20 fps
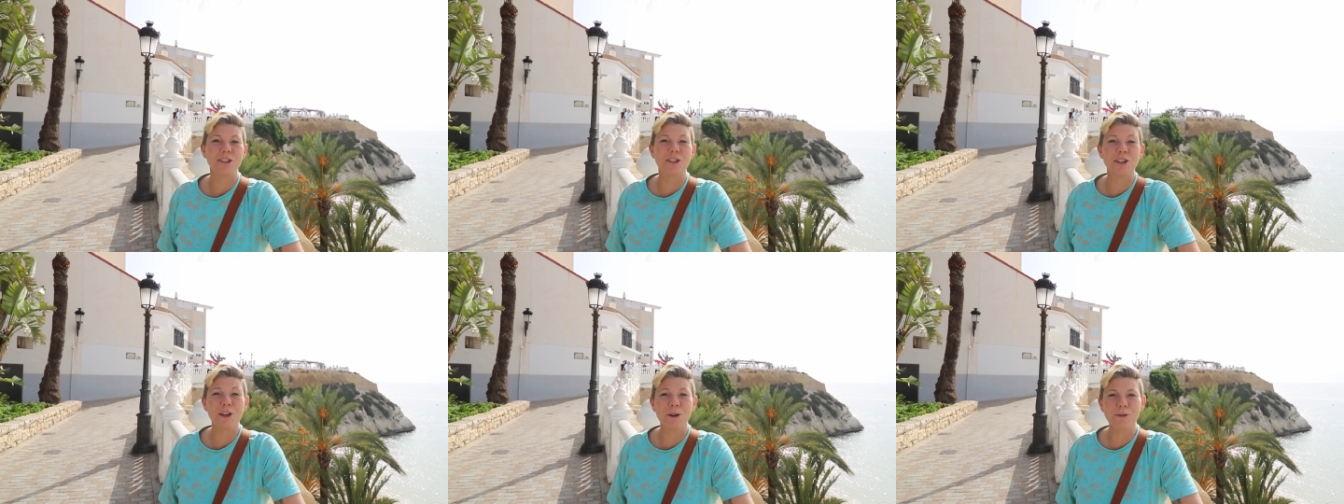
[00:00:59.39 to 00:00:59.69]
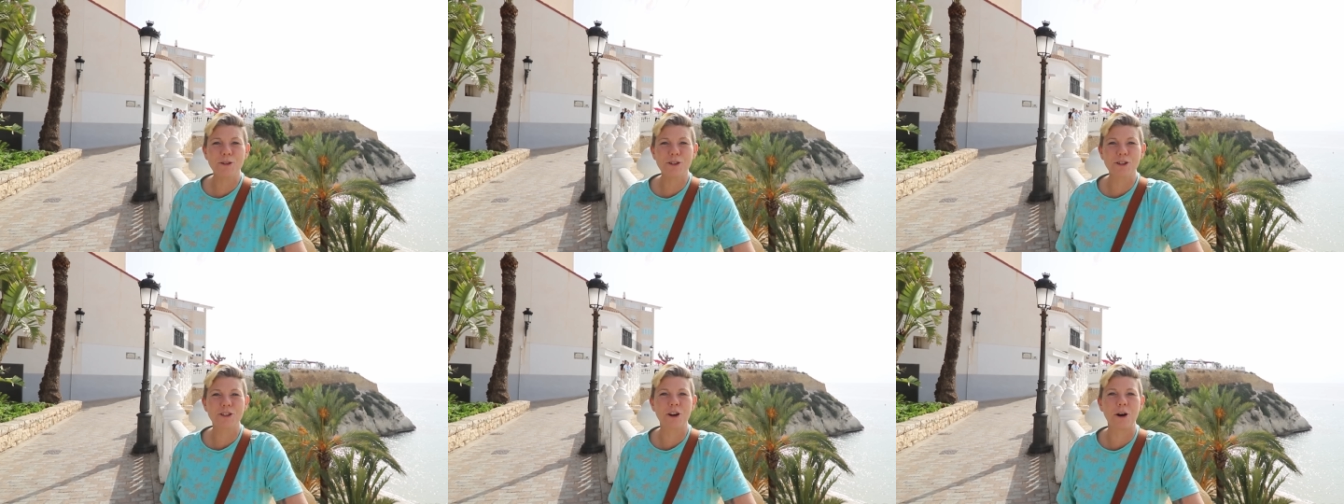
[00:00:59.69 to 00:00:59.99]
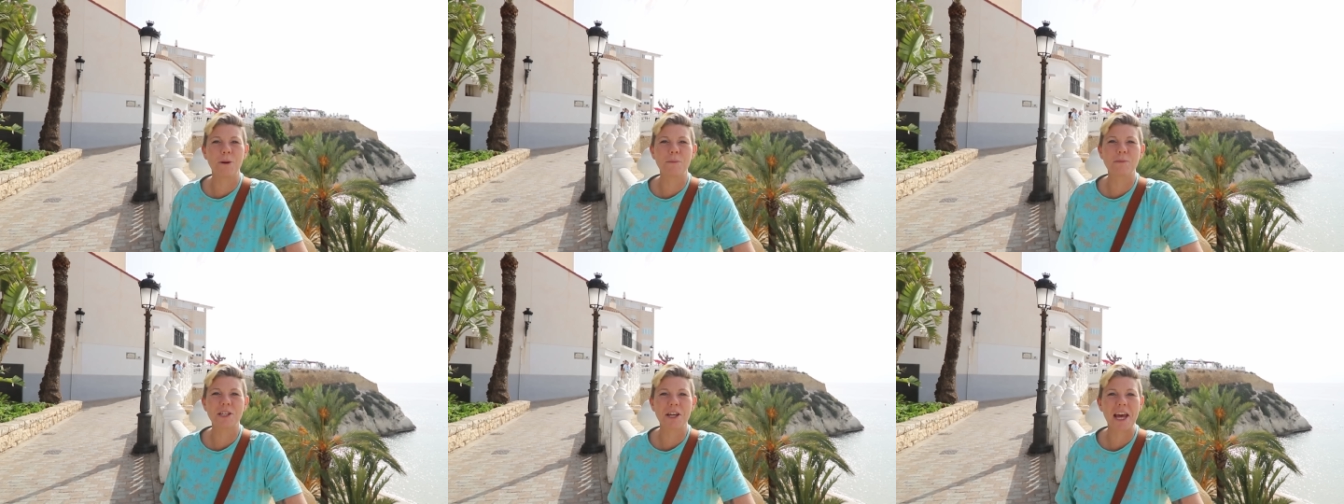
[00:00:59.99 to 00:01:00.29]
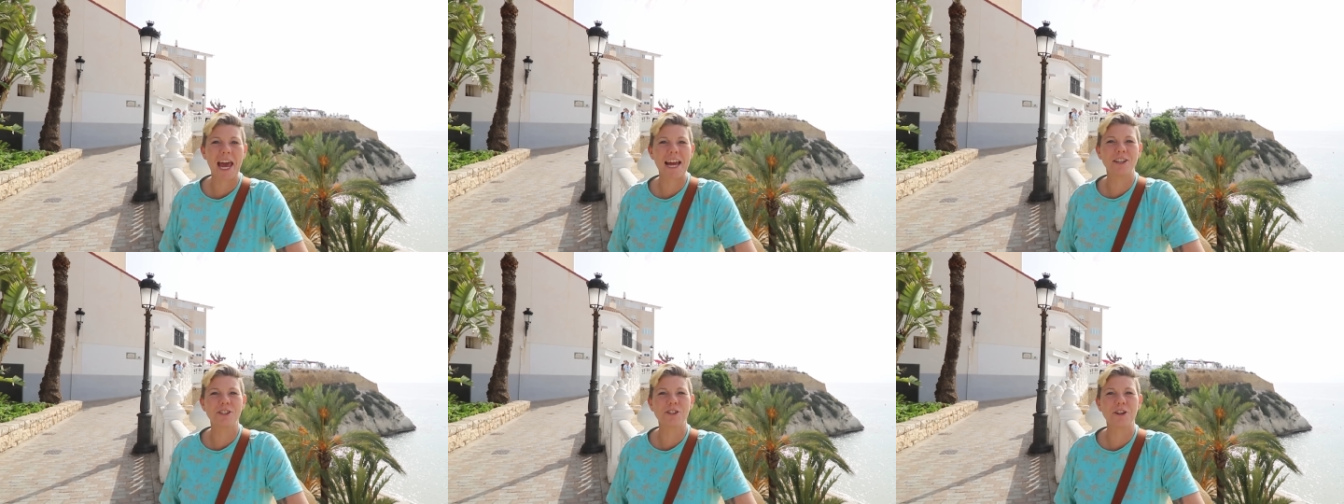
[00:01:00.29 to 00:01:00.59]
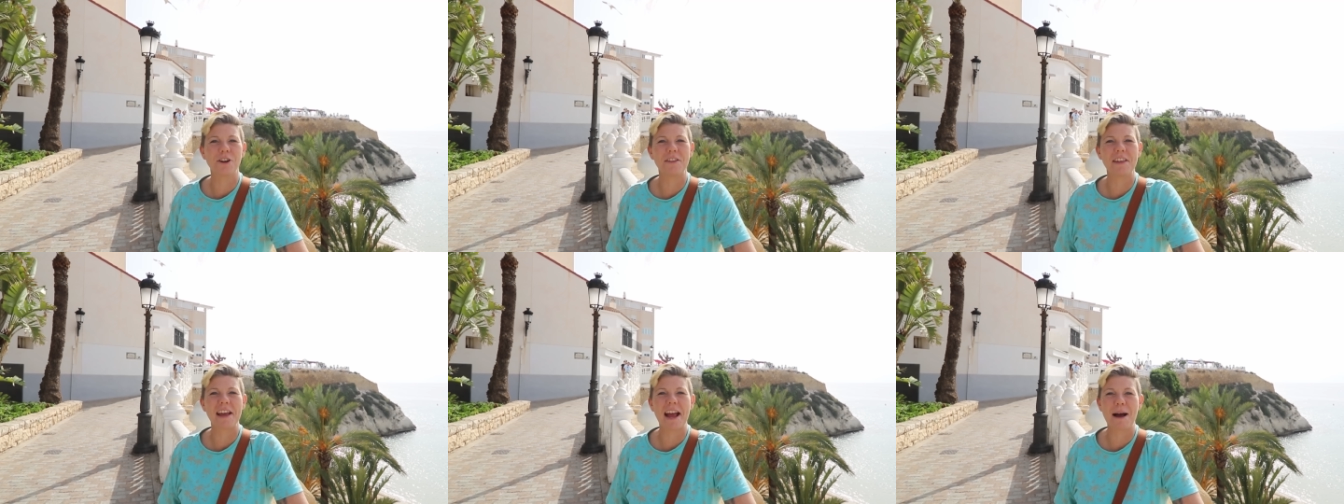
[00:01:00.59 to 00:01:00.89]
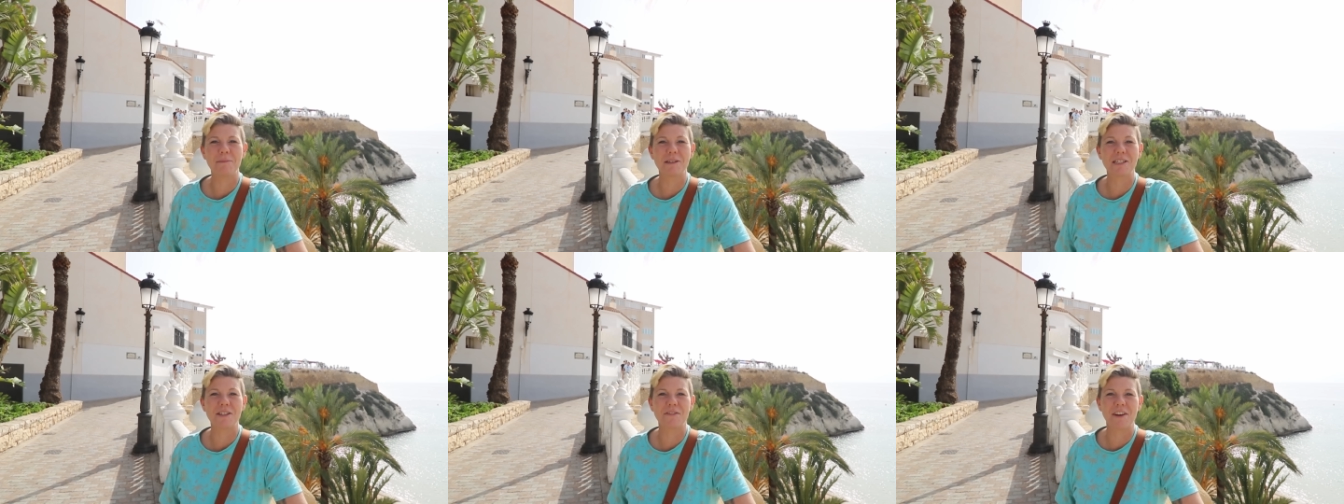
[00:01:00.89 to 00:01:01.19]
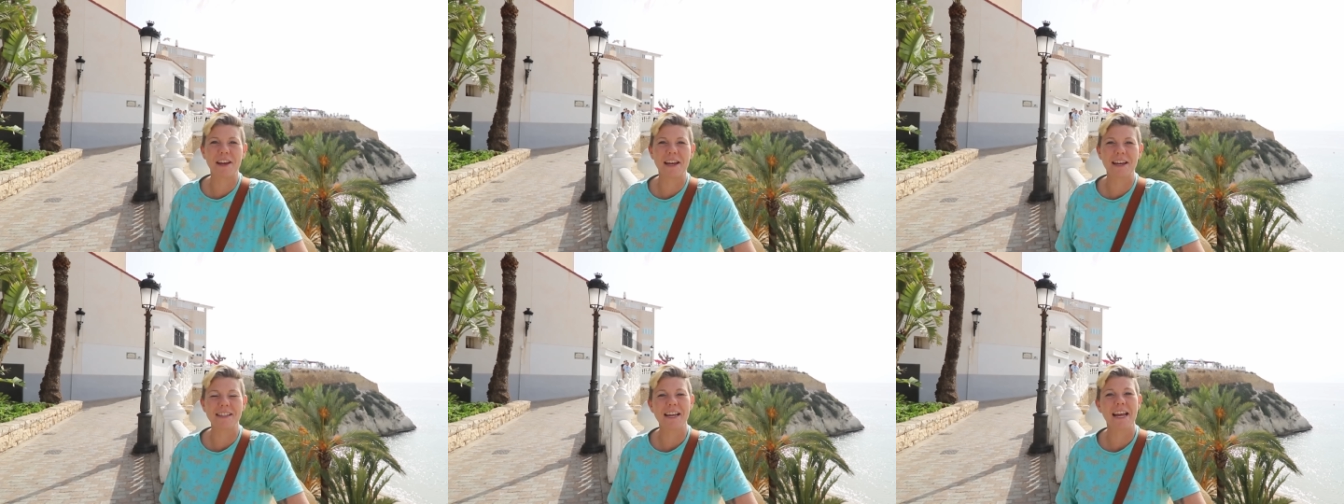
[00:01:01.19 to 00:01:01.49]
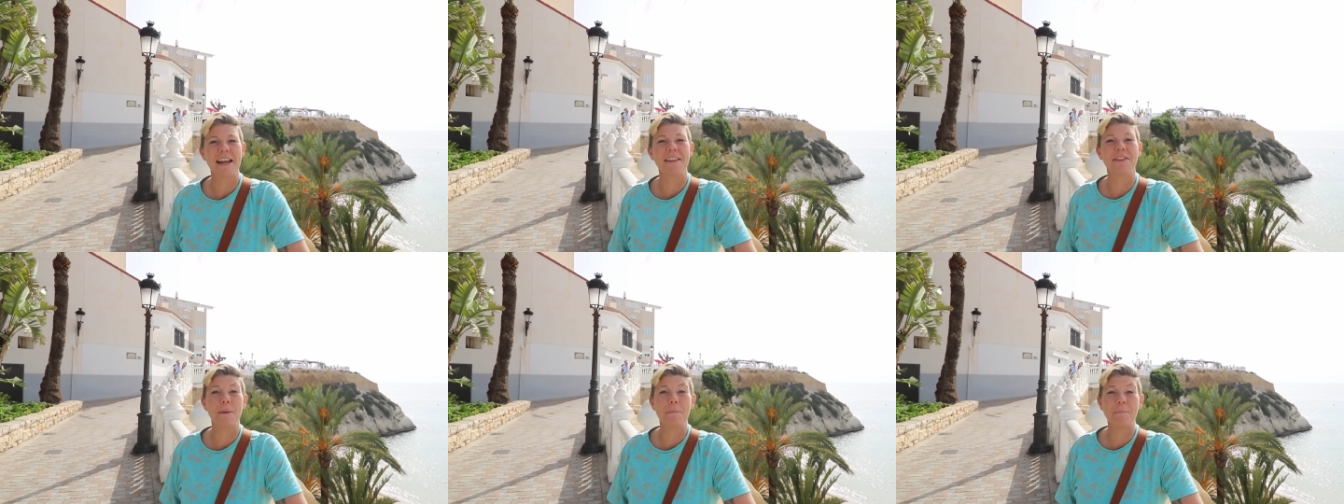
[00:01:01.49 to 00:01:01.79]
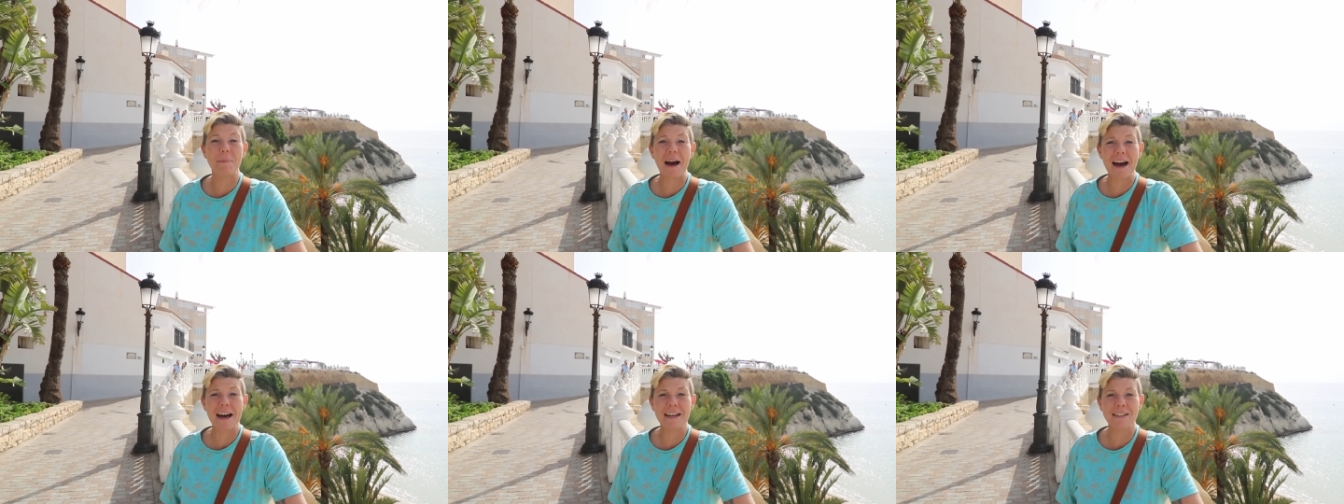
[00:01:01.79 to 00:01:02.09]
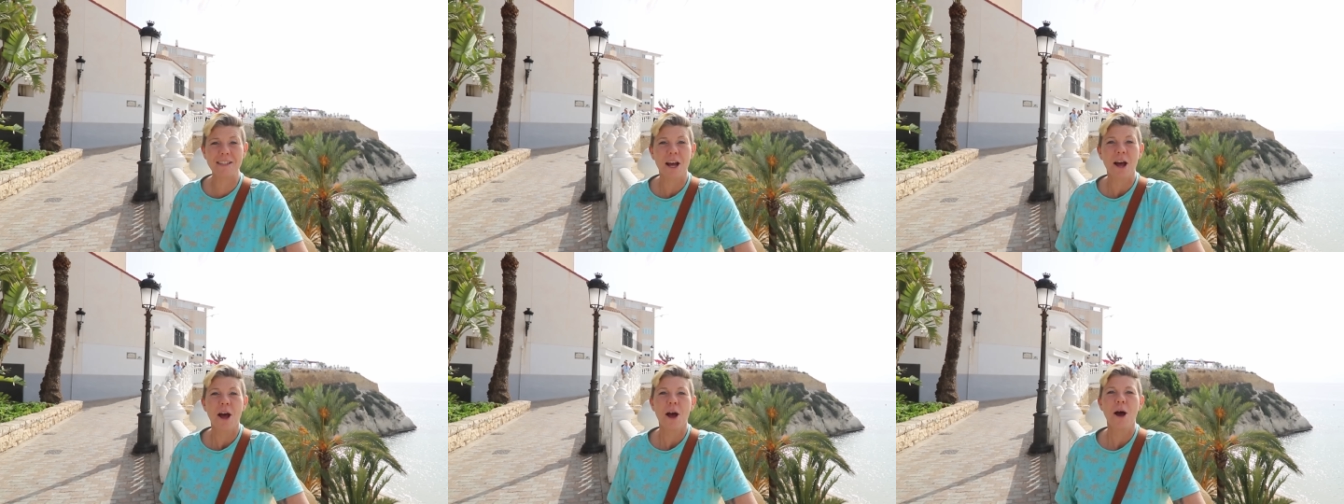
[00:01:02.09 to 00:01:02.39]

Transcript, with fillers: do just come to enjoy the atmospheres in the bars,